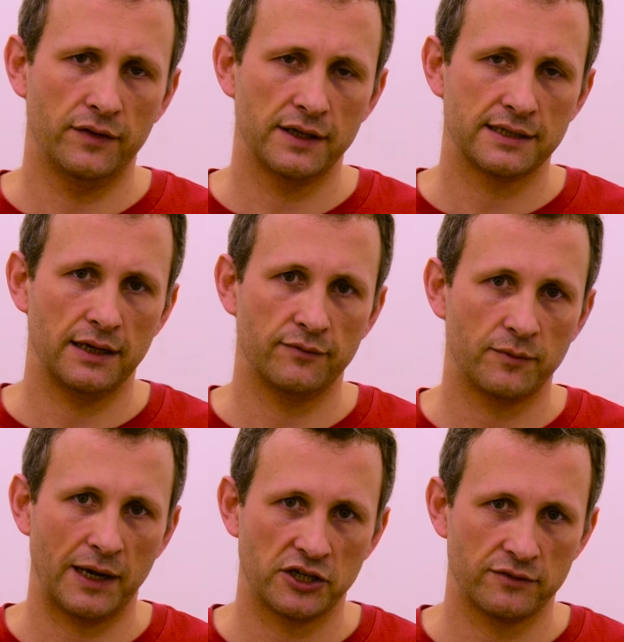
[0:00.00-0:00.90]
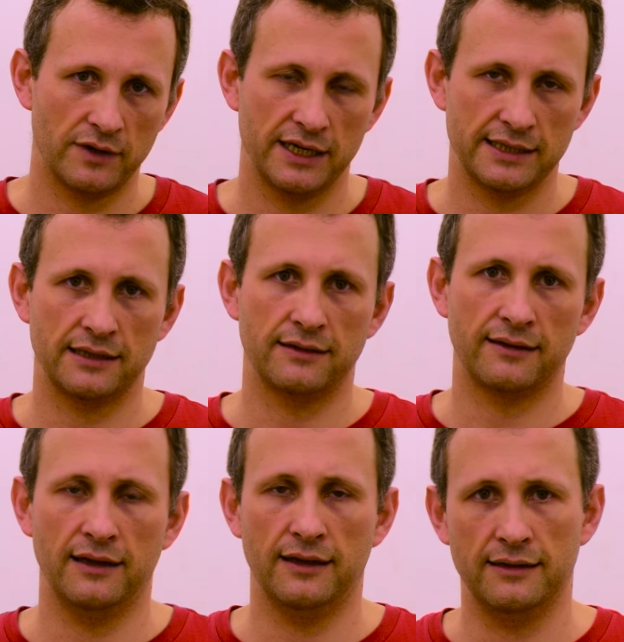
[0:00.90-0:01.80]
this information release
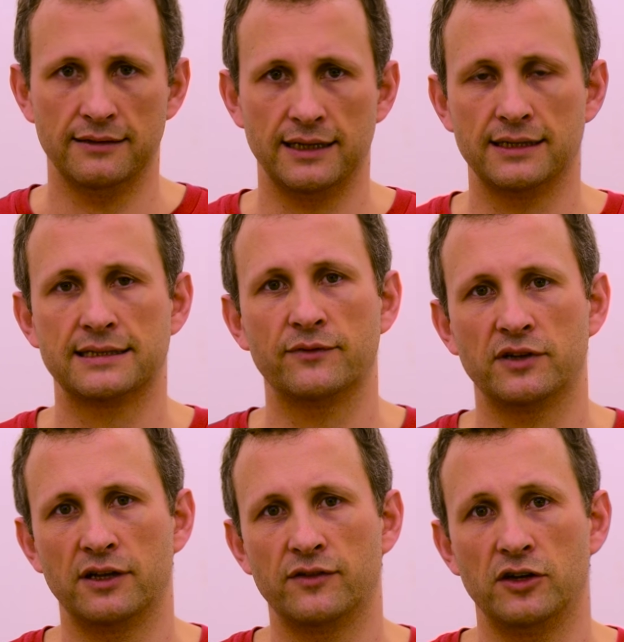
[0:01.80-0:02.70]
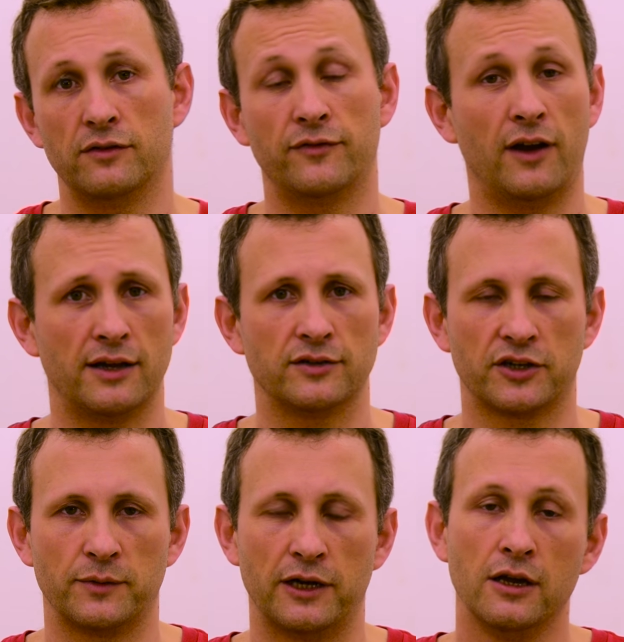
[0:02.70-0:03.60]
in the Symphony of the New Fire
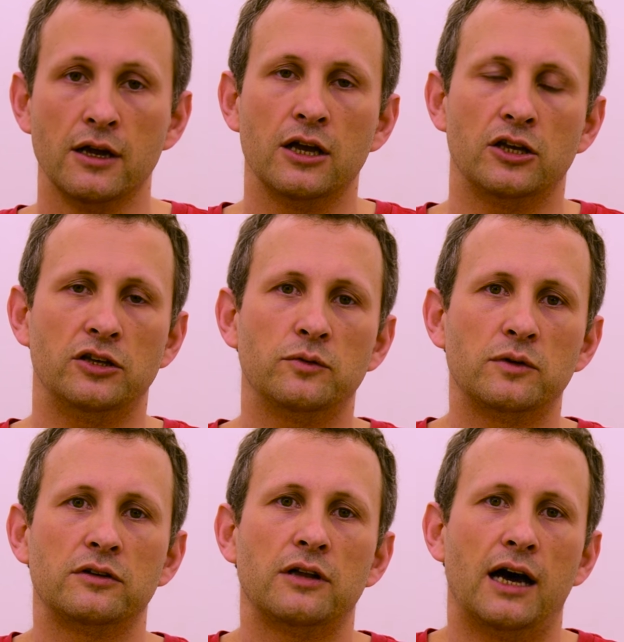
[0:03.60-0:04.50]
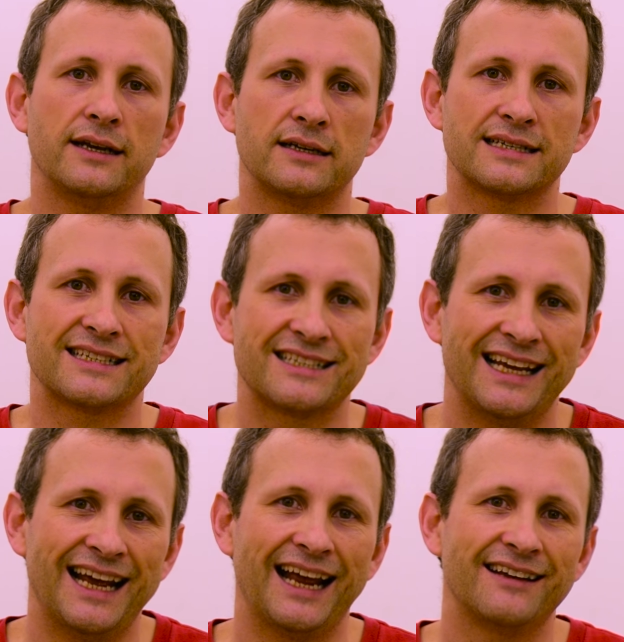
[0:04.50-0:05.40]
document, you will
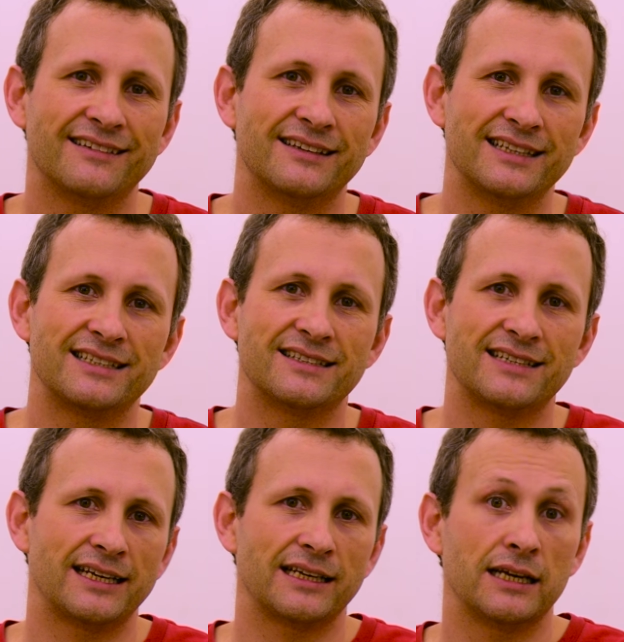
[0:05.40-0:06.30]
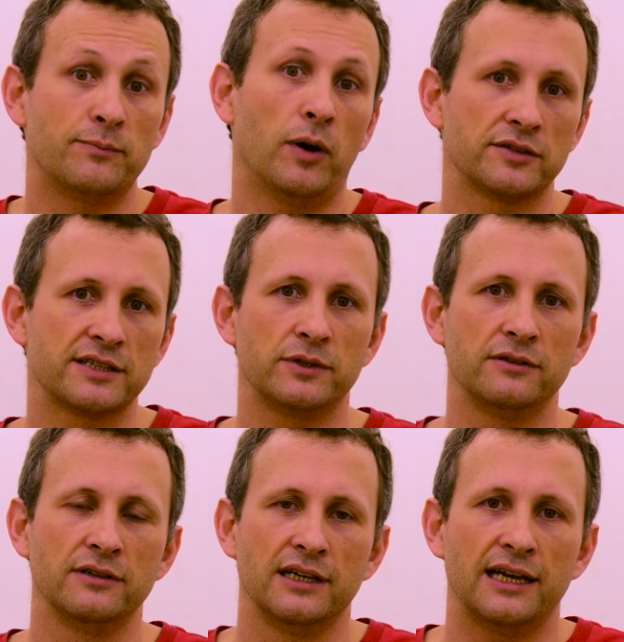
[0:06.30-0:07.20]
understand that this is technically
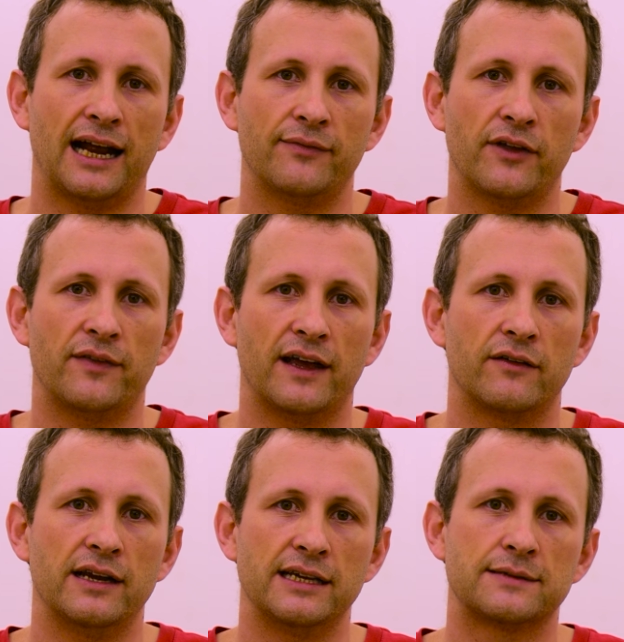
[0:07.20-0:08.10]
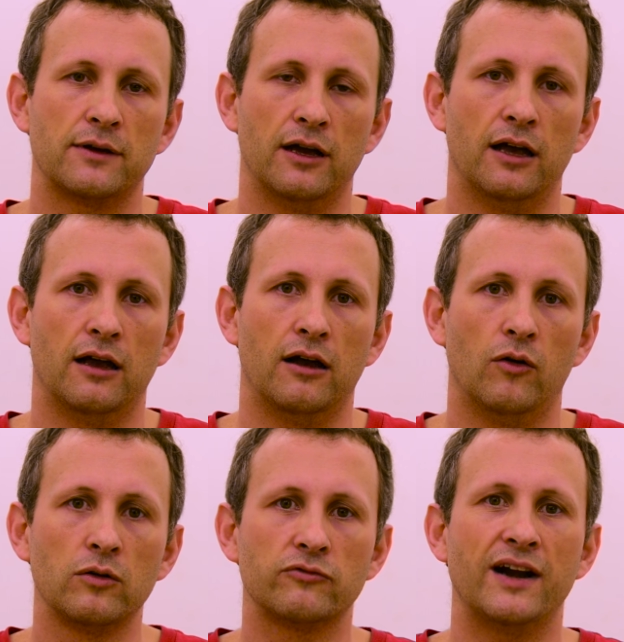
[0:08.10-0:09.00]
possible and that there is
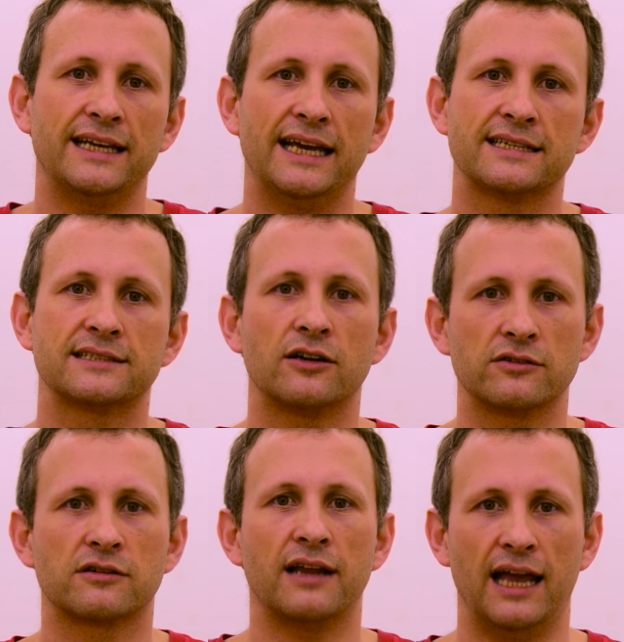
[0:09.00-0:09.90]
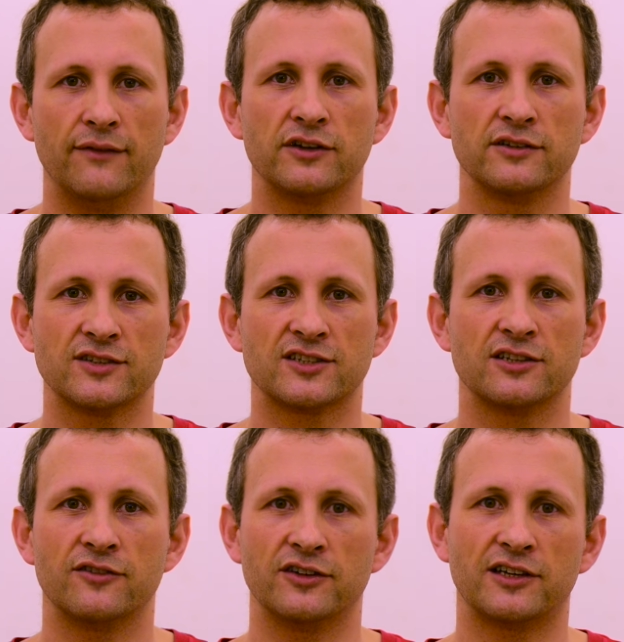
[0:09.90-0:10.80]
already historical
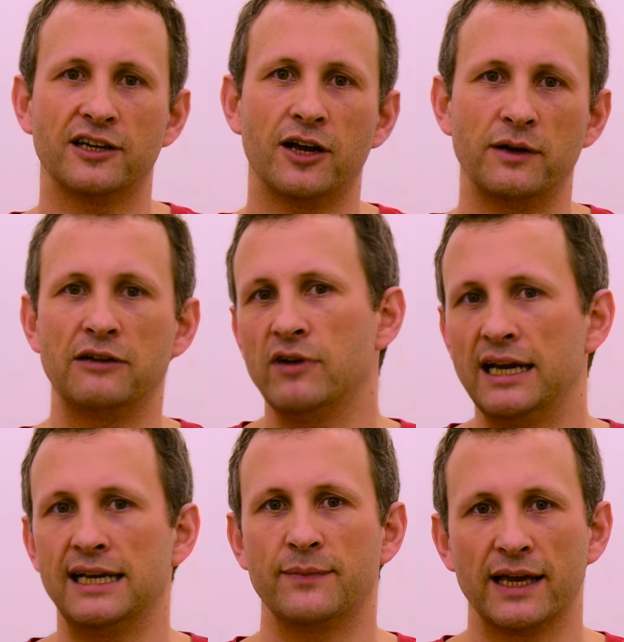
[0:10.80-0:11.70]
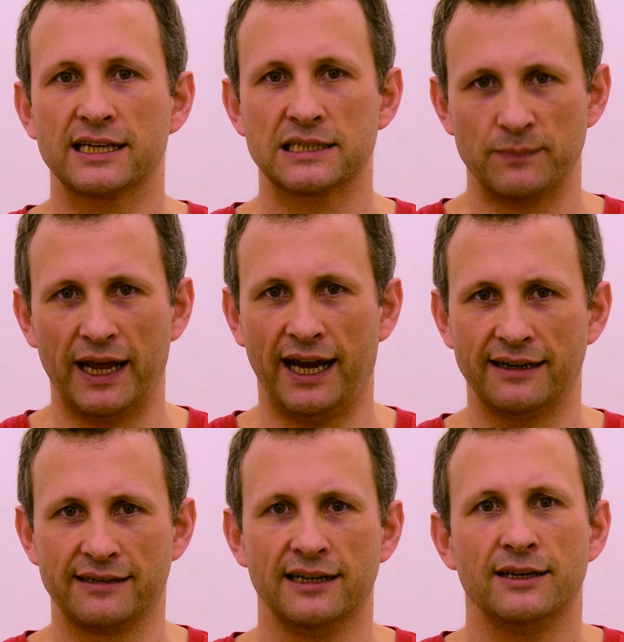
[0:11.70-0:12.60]
evidence that can only really be
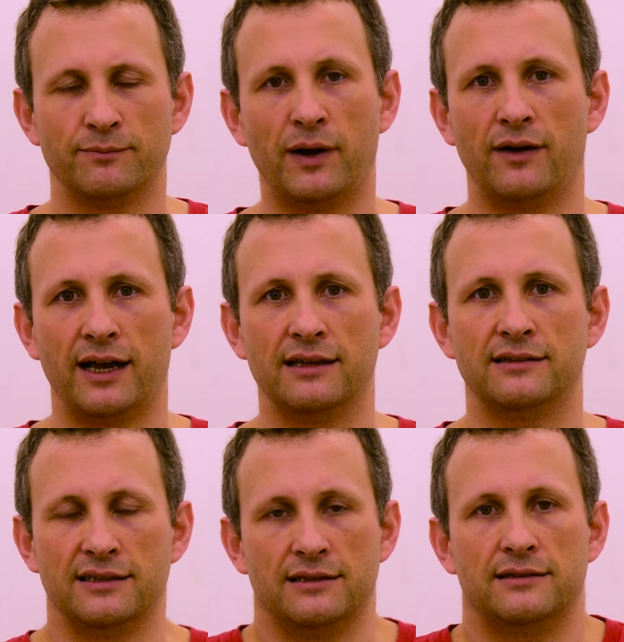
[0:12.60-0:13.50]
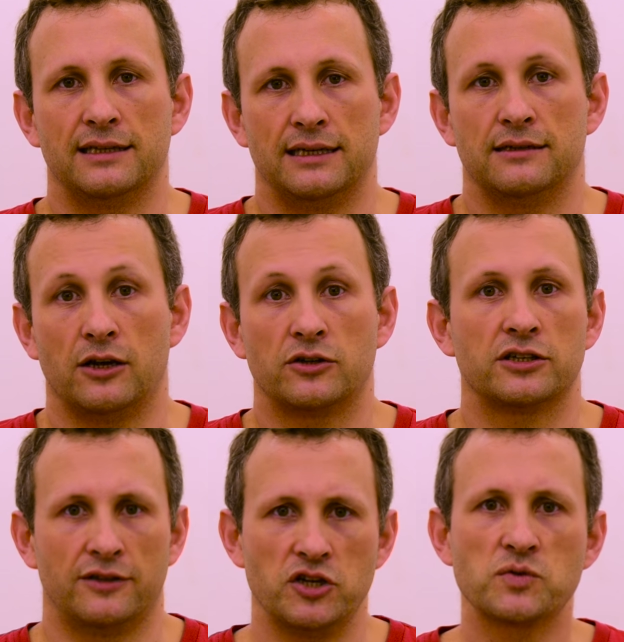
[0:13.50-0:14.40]
explained by the
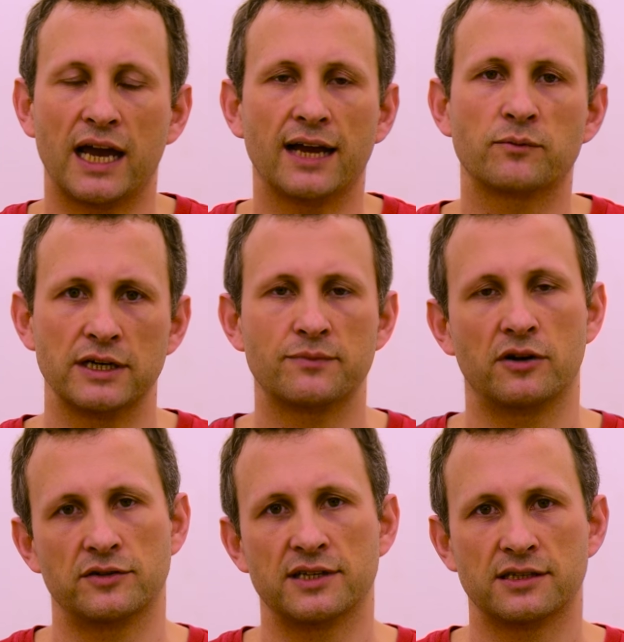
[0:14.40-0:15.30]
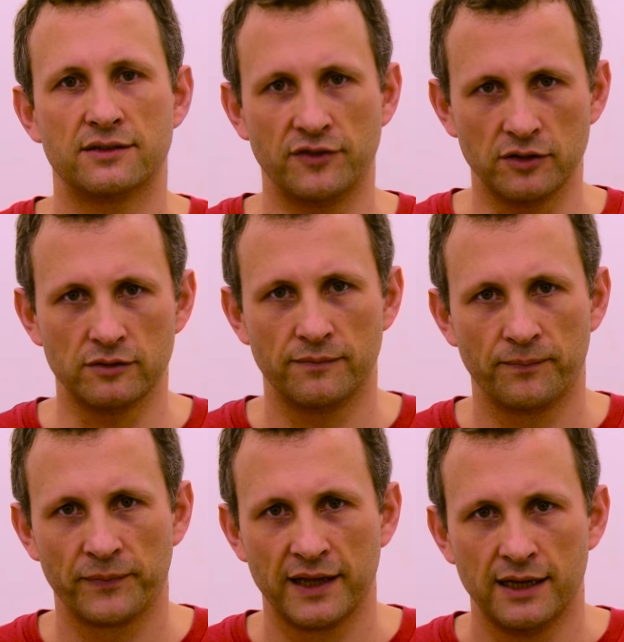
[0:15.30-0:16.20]
notion that you can pre-process the fuel.
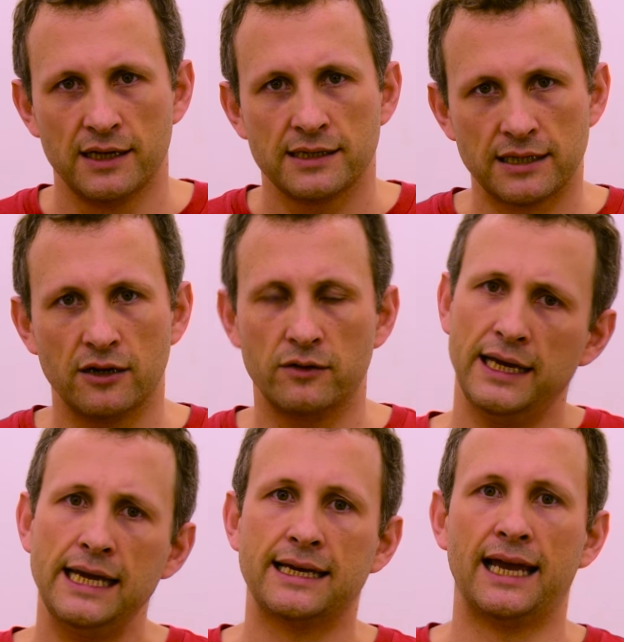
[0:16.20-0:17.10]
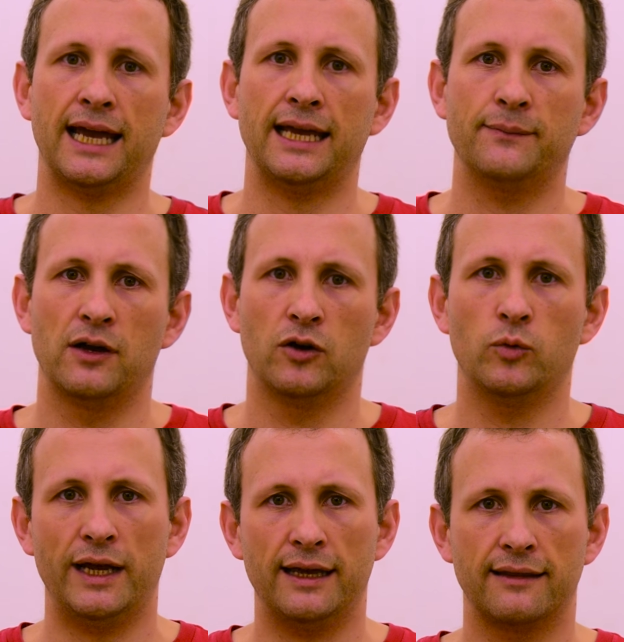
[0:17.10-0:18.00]
So he
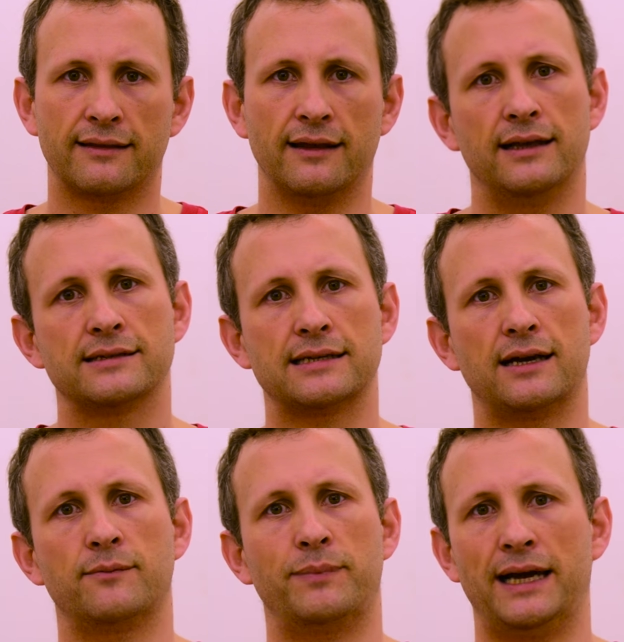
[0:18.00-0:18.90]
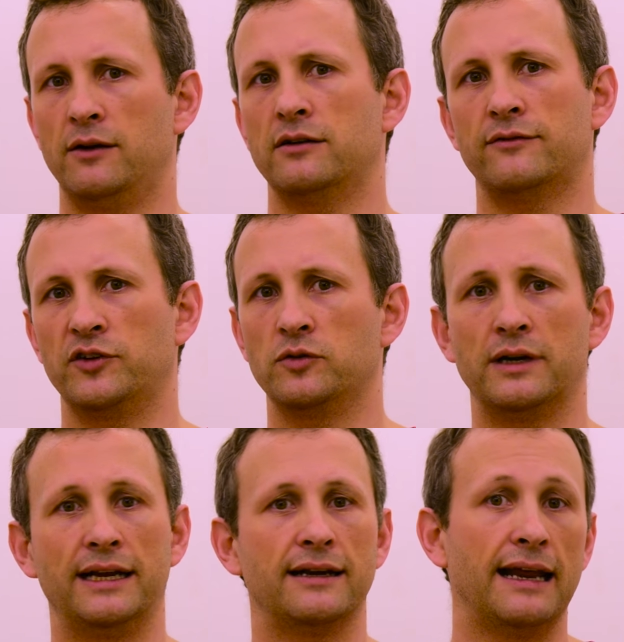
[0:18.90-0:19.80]
came with some powdered
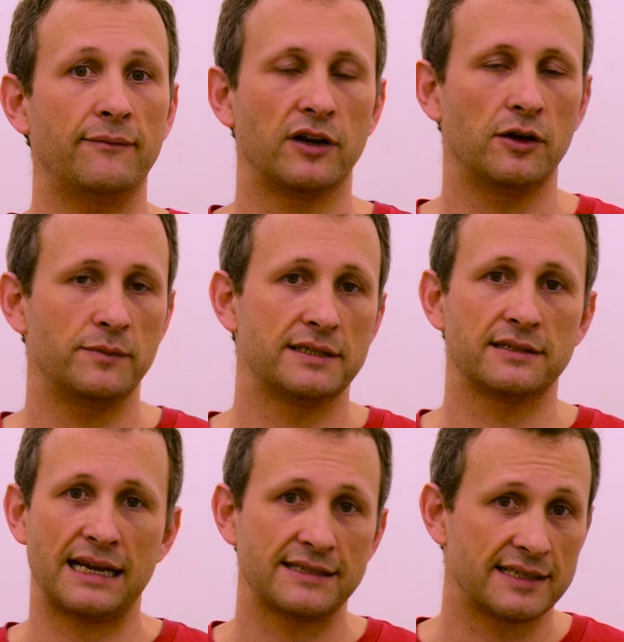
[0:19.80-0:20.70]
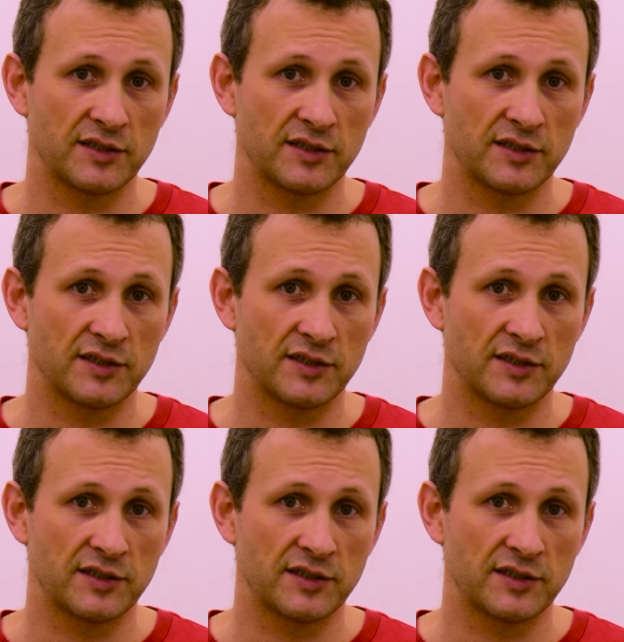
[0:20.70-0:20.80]
fuel in an envelope, this is as the